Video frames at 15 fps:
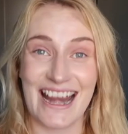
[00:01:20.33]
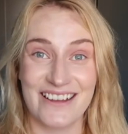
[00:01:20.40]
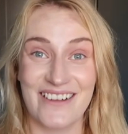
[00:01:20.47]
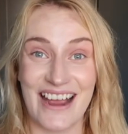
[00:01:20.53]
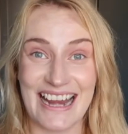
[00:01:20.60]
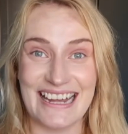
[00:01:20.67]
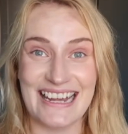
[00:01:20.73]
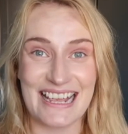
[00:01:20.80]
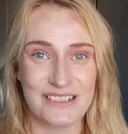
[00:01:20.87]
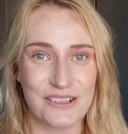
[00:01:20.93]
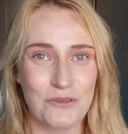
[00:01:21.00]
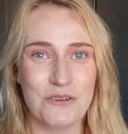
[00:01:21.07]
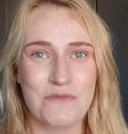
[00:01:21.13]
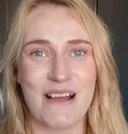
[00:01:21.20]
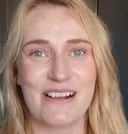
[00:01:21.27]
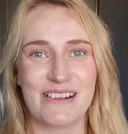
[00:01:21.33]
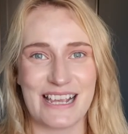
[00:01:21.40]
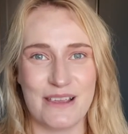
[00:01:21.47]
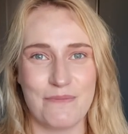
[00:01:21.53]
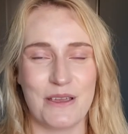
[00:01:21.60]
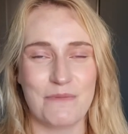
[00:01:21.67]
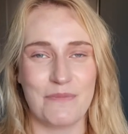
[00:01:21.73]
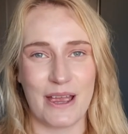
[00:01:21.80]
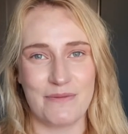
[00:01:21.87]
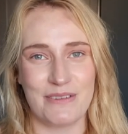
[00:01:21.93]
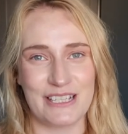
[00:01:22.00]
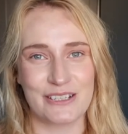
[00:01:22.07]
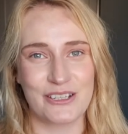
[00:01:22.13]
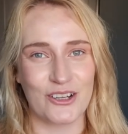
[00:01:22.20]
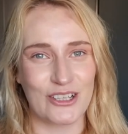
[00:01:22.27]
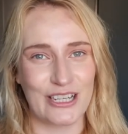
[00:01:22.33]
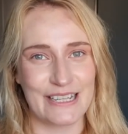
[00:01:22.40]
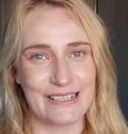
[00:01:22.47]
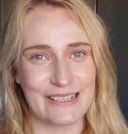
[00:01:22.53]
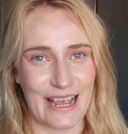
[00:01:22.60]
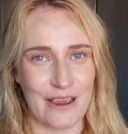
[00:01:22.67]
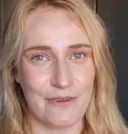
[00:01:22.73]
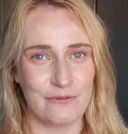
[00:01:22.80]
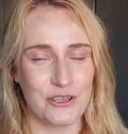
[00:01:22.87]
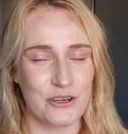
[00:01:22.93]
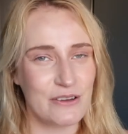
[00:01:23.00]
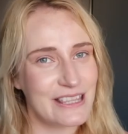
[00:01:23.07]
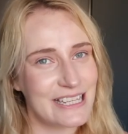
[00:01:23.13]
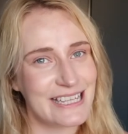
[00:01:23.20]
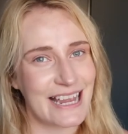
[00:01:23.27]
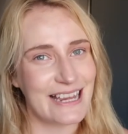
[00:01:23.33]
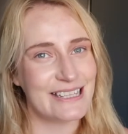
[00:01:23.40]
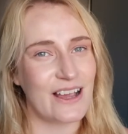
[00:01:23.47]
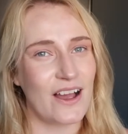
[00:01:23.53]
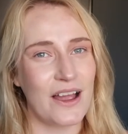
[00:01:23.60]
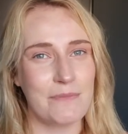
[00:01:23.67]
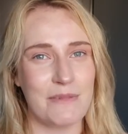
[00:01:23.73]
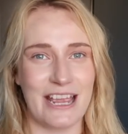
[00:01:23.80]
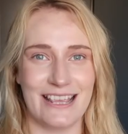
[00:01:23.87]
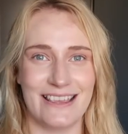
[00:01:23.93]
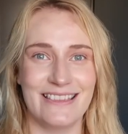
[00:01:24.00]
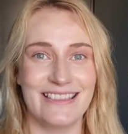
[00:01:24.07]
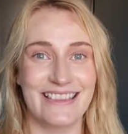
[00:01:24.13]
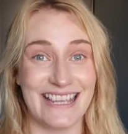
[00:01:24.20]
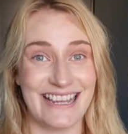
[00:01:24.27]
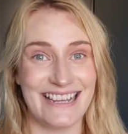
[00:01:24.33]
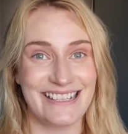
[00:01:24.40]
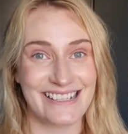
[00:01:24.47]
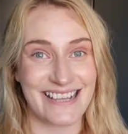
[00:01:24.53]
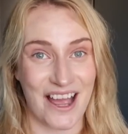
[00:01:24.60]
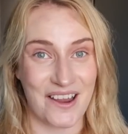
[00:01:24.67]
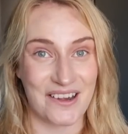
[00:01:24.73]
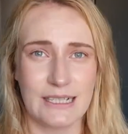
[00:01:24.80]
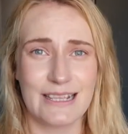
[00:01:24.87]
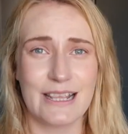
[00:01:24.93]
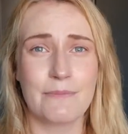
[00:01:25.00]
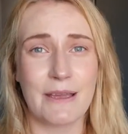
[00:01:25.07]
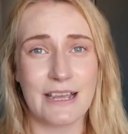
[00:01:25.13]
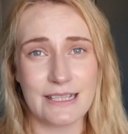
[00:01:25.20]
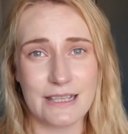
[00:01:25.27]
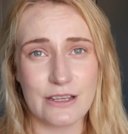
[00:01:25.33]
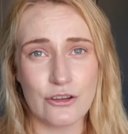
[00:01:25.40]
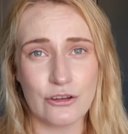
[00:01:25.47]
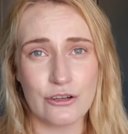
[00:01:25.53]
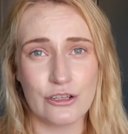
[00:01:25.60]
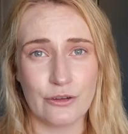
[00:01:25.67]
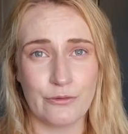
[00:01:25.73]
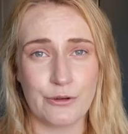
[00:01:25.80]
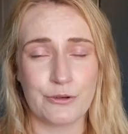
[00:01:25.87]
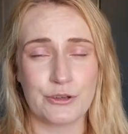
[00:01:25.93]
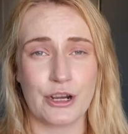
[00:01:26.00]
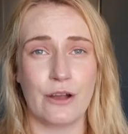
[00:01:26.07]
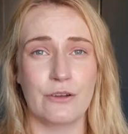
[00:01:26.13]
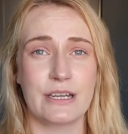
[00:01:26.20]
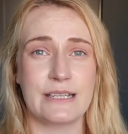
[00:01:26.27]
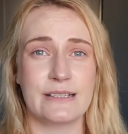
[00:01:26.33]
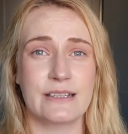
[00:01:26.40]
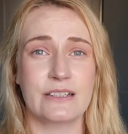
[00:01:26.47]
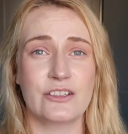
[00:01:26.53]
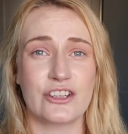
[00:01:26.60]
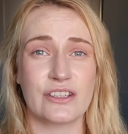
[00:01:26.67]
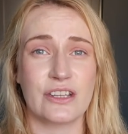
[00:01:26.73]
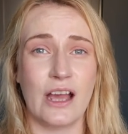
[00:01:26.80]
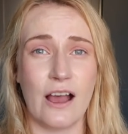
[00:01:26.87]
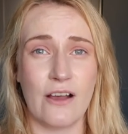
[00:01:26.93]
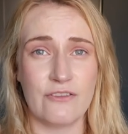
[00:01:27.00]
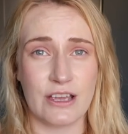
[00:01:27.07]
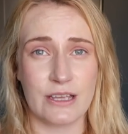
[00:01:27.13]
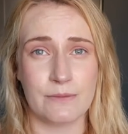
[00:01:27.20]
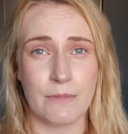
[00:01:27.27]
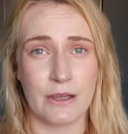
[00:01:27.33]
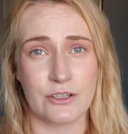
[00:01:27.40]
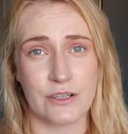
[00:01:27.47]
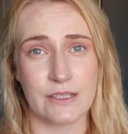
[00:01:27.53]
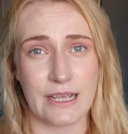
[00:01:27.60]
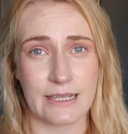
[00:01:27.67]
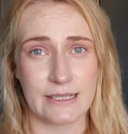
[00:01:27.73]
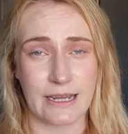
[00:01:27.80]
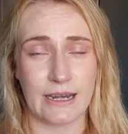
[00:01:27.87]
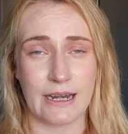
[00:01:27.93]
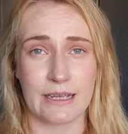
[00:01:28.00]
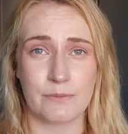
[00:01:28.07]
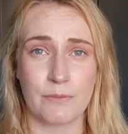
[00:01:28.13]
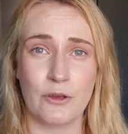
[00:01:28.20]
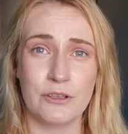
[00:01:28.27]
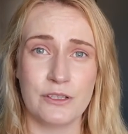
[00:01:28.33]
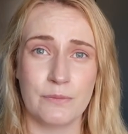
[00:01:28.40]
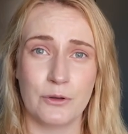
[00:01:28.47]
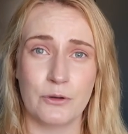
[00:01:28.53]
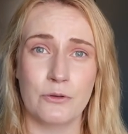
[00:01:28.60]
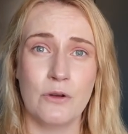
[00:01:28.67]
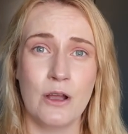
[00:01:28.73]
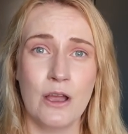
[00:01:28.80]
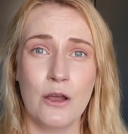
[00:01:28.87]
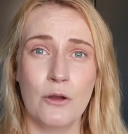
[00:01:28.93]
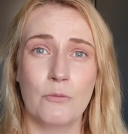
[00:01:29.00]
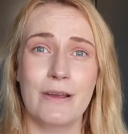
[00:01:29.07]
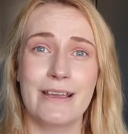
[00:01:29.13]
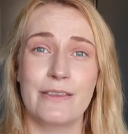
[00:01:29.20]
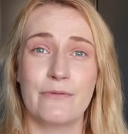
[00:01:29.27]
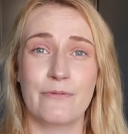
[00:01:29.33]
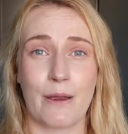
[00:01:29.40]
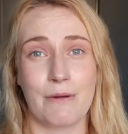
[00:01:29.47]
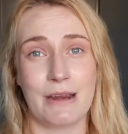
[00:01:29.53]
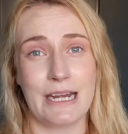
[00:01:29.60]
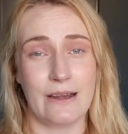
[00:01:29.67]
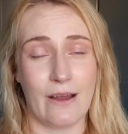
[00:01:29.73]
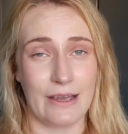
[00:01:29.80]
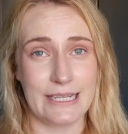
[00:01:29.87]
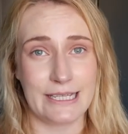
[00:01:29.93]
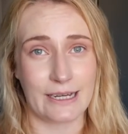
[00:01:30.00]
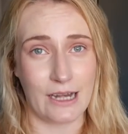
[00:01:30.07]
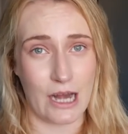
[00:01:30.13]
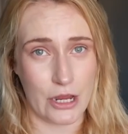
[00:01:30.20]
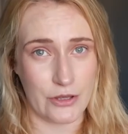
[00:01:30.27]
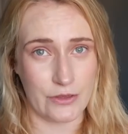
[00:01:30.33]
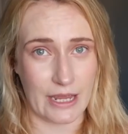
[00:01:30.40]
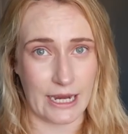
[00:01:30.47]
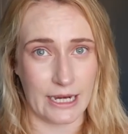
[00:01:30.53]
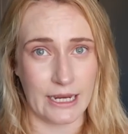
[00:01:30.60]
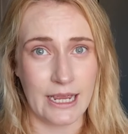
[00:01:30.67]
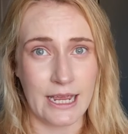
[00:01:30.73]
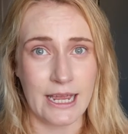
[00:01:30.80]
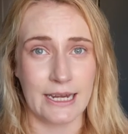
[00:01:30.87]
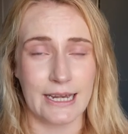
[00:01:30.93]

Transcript: anyway, let's talk about keeping babies and toddlers safe during the daytime in the sun. So the best thing you can do for your child is to just cover as much as their skin as possible with very light clothing.